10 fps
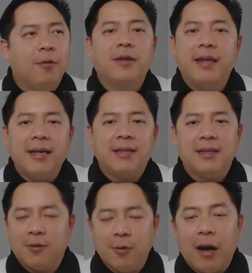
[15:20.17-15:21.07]
to
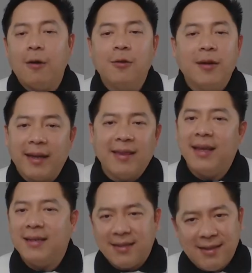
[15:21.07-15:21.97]
things, to how to get
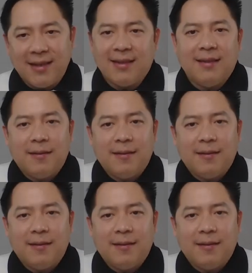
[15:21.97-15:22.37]
things done.